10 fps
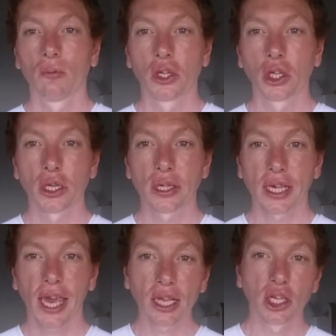We should
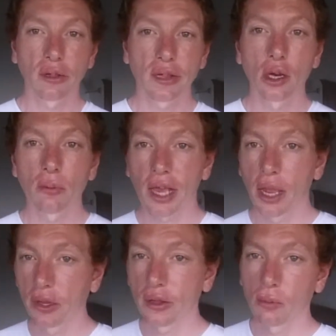just catch
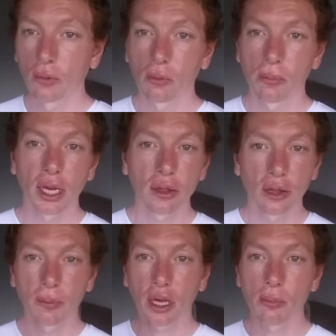ourselves every time we complain,
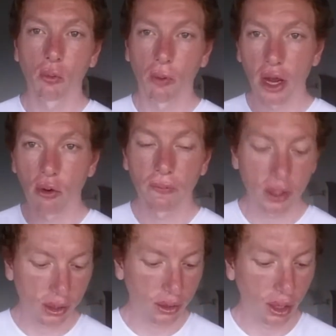just become aware
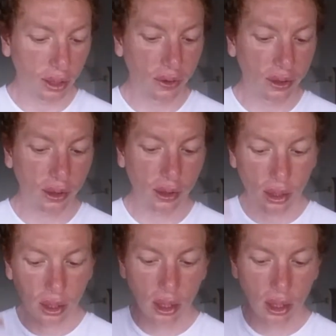of it. Like just